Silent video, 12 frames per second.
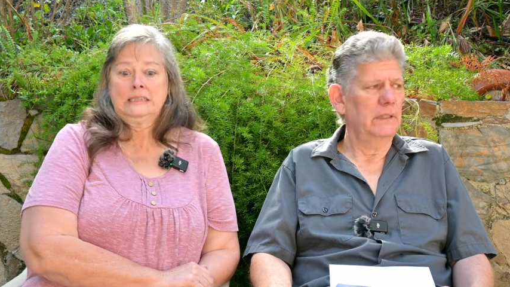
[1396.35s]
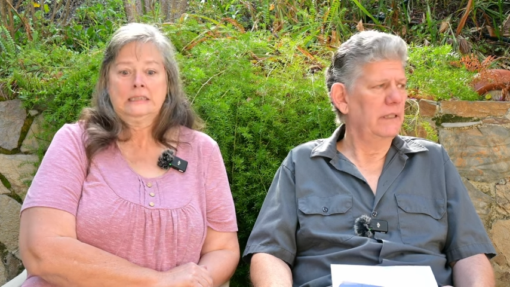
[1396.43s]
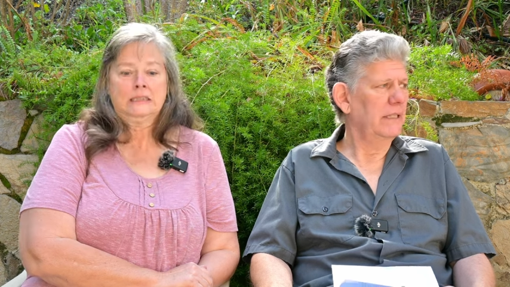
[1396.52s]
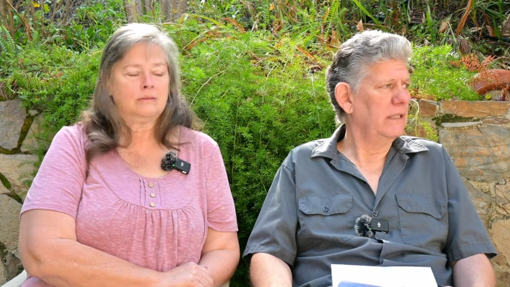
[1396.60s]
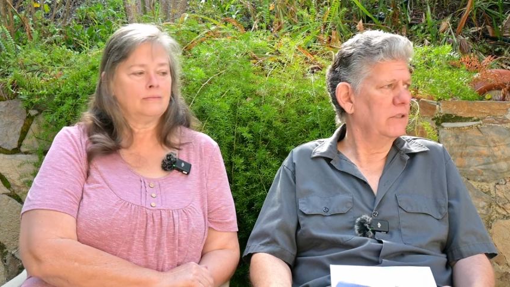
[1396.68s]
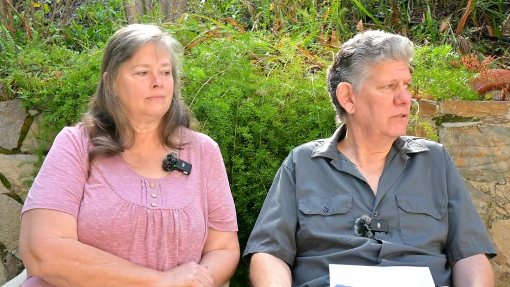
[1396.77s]

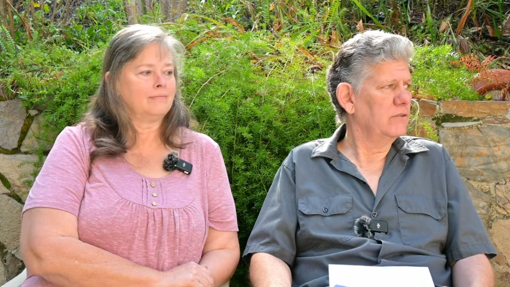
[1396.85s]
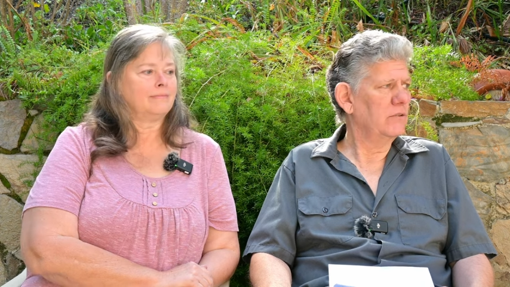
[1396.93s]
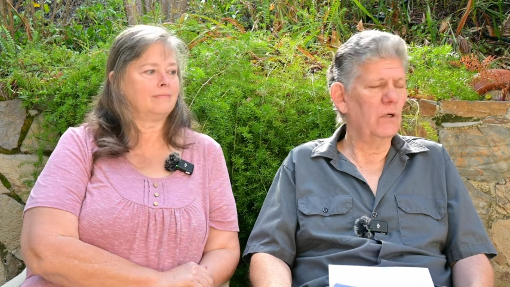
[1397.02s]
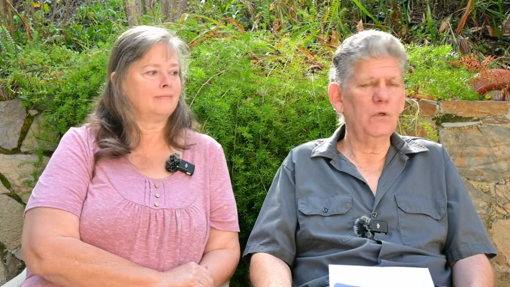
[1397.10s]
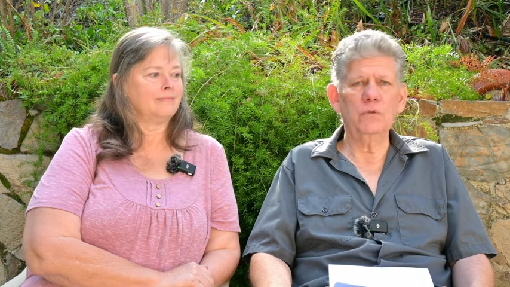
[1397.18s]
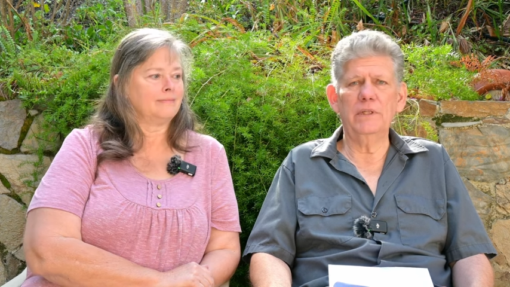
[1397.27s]
Speaker 1: It is
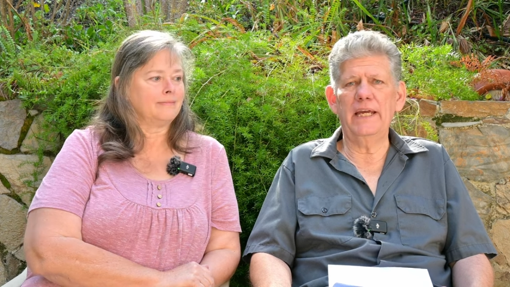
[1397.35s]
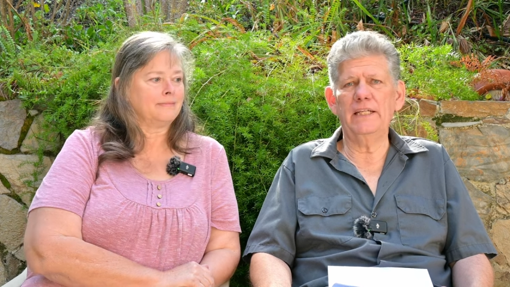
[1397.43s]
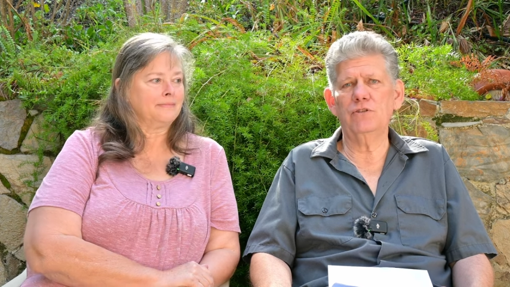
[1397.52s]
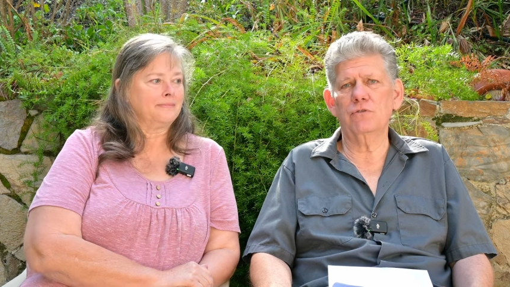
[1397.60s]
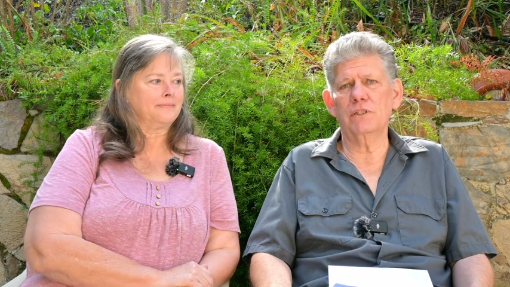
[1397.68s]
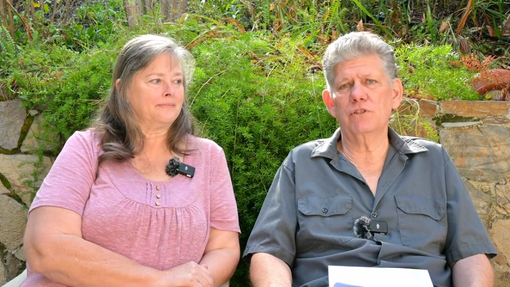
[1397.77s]
so
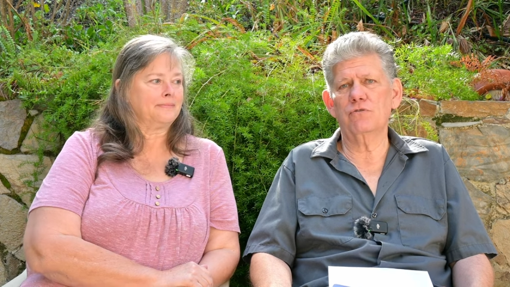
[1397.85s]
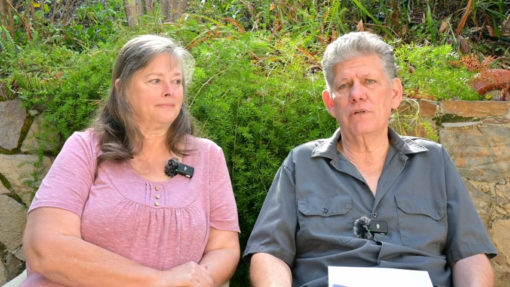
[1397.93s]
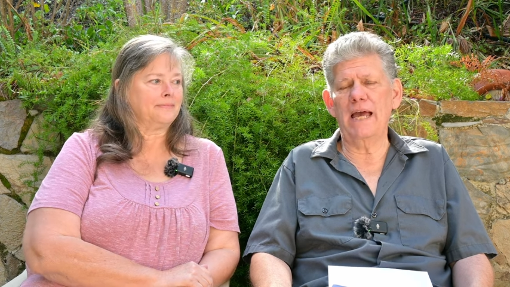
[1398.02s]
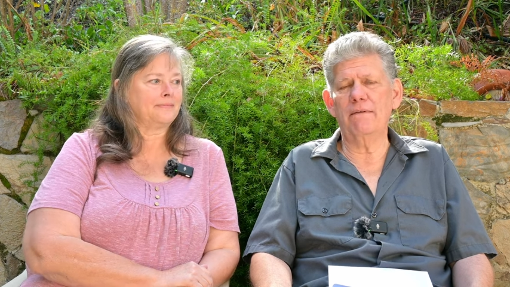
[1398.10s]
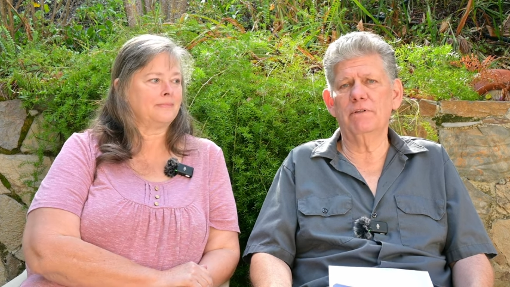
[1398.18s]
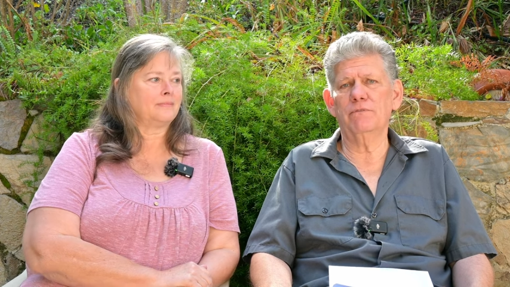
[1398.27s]
dangerous
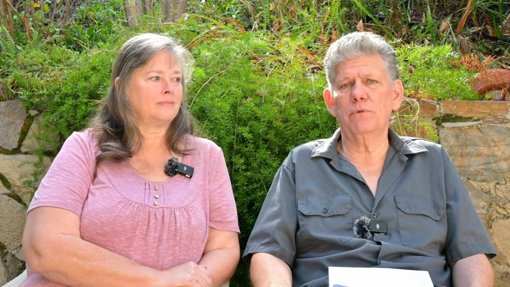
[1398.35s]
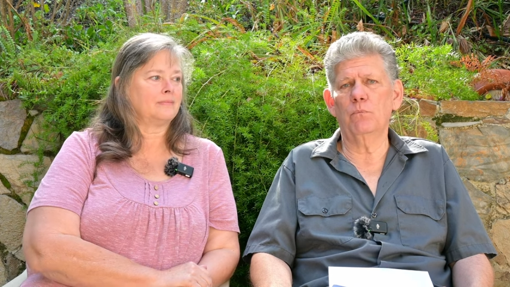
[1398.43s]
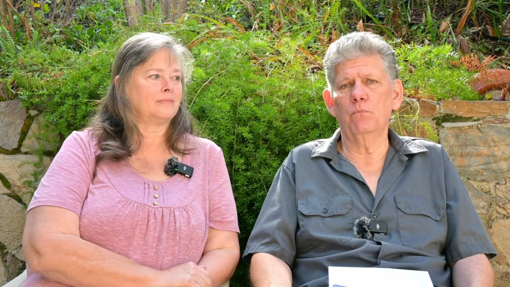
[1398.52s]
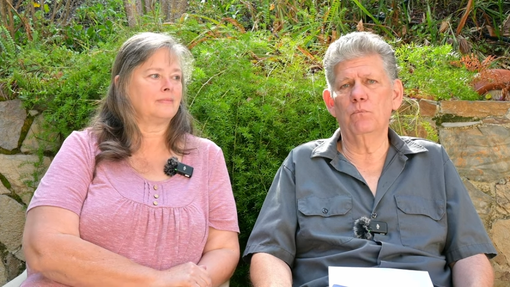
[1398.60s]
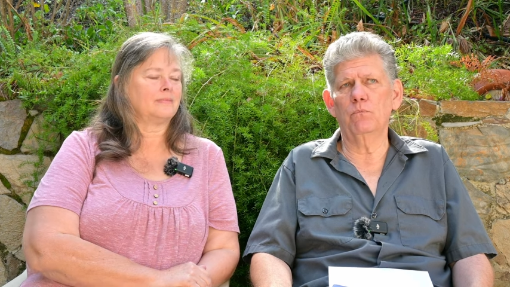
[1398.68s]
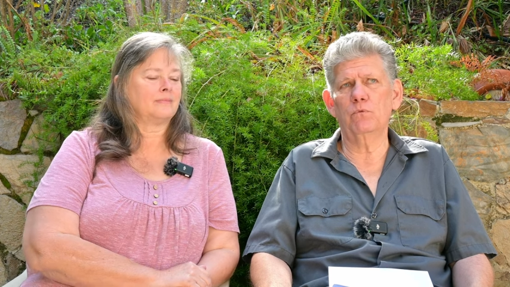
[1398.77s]
traveling
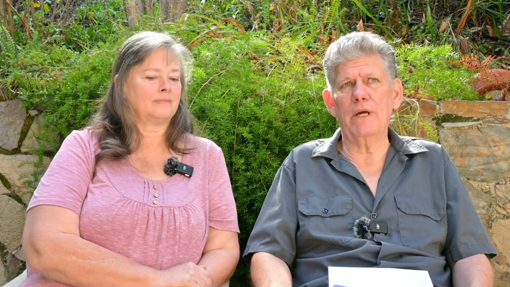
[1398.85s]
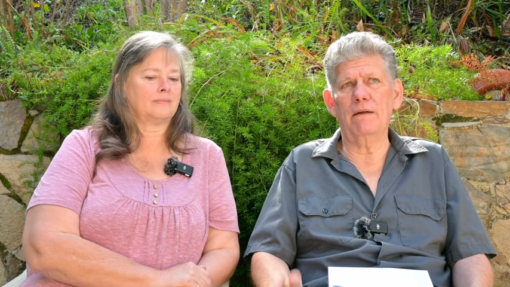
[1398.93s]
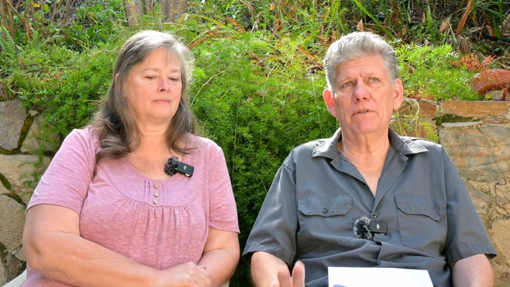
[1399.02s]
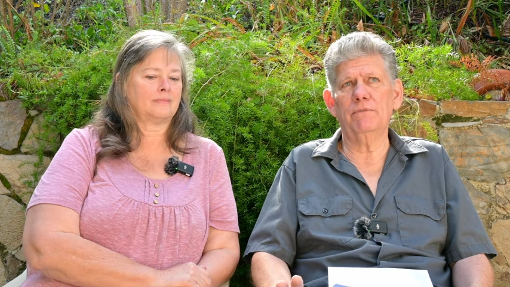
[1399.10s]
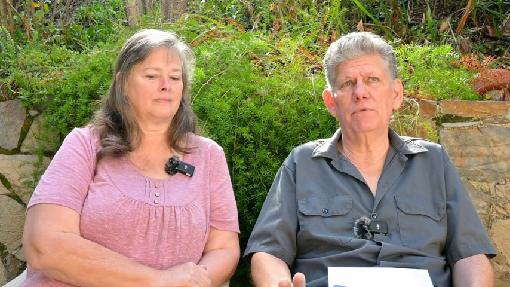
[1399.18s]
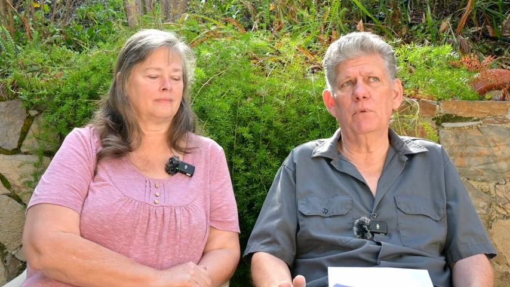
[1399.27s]
from,
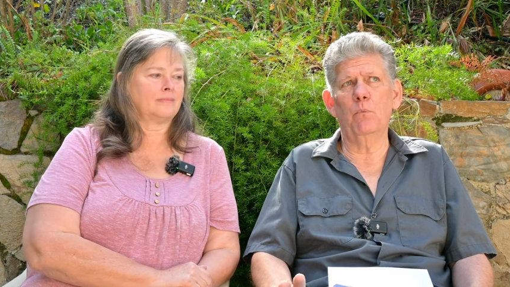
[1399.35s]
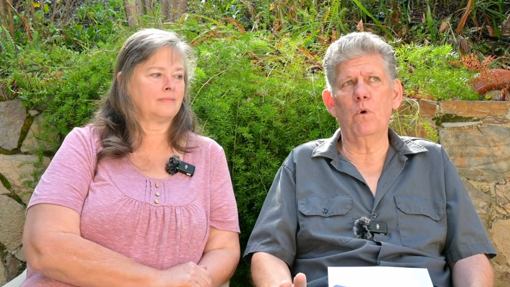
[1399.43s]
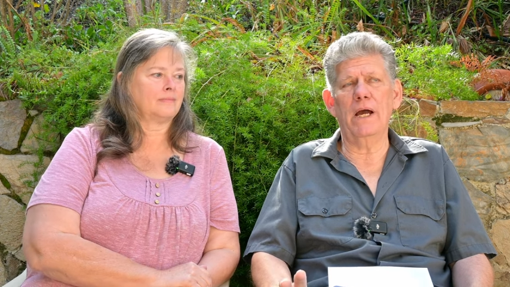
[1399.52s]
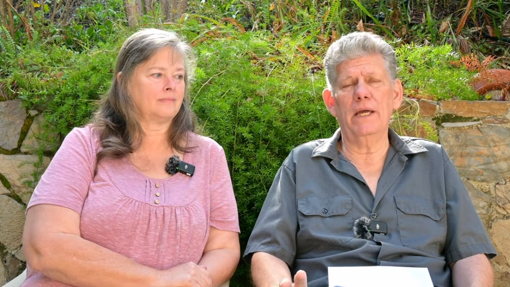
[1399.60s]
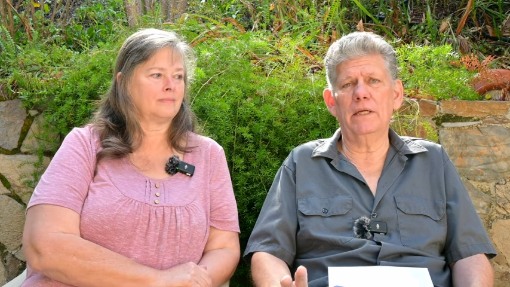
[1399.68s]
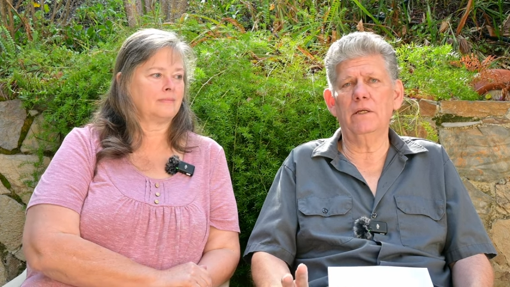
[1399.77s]
traveling from
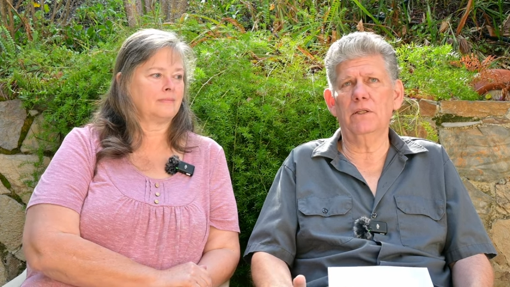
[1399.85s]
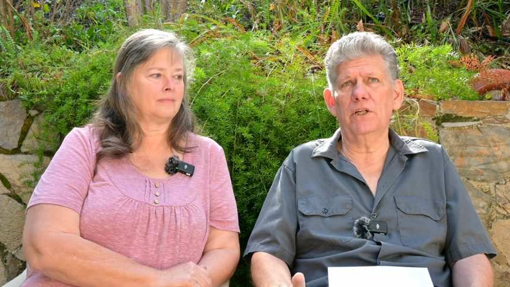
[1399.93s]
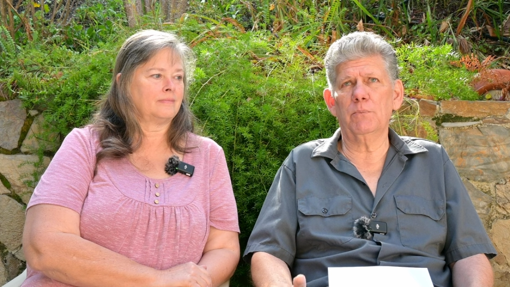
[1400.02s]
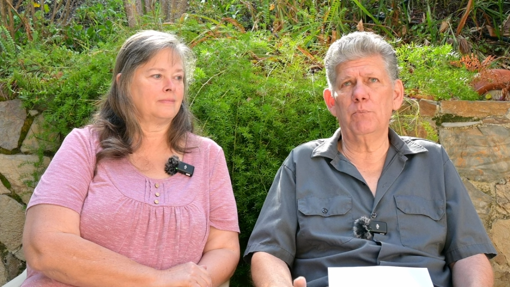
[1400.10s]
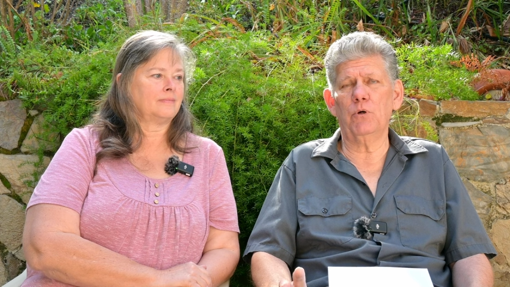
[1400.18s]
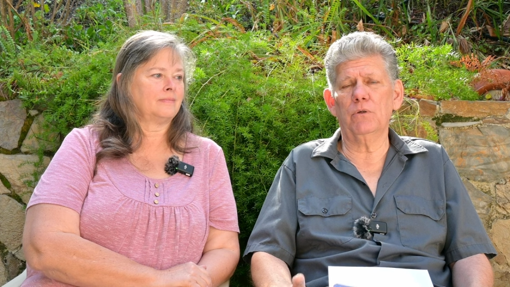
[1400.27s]
Guayaquil
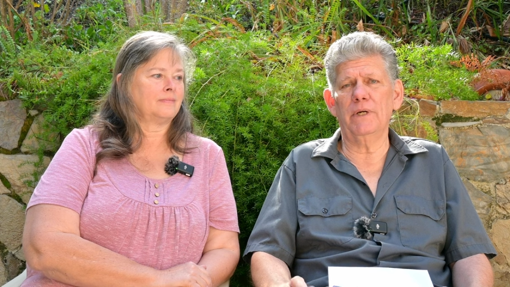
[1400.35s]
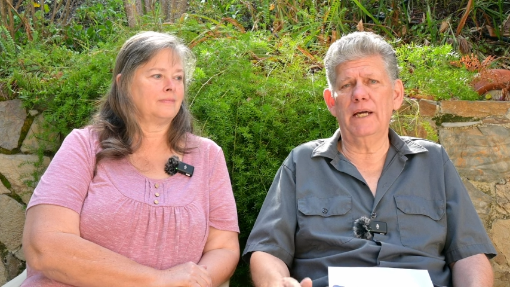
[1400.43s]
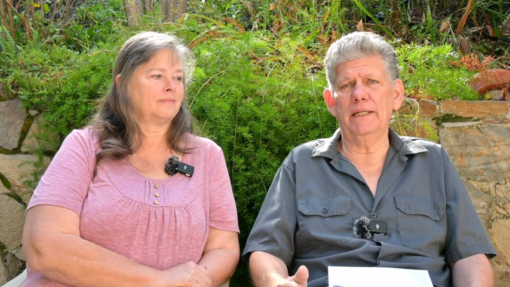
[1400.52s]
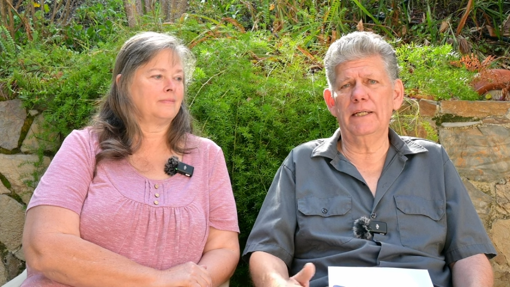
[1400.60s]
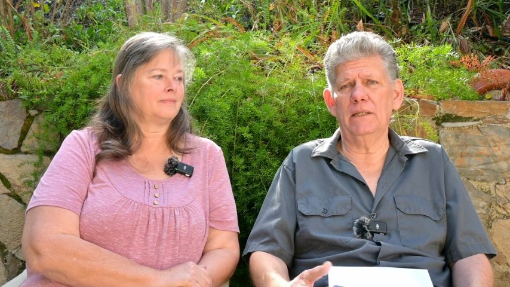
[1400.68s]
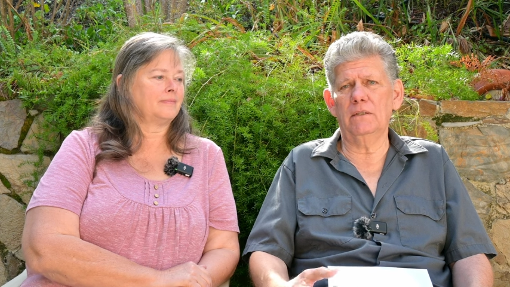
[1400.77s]
Airport right
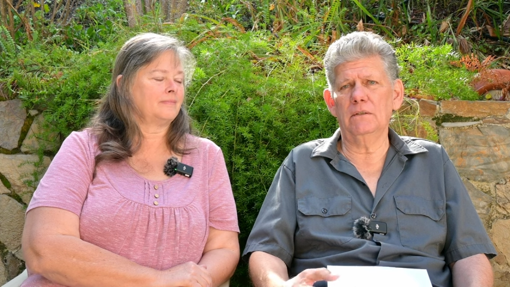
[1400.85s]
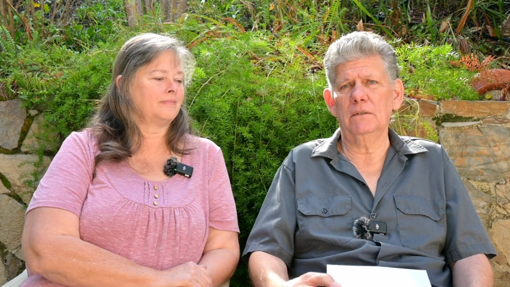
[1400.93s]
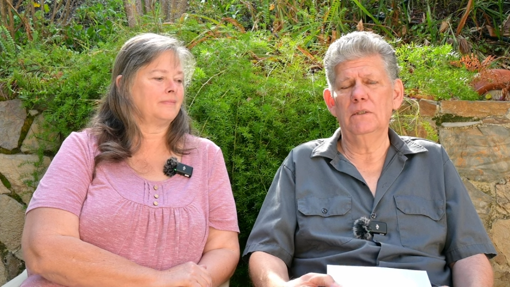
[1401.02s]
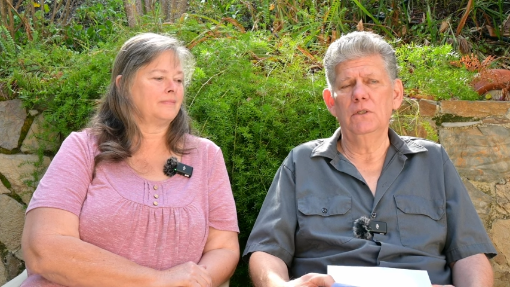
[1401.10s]
now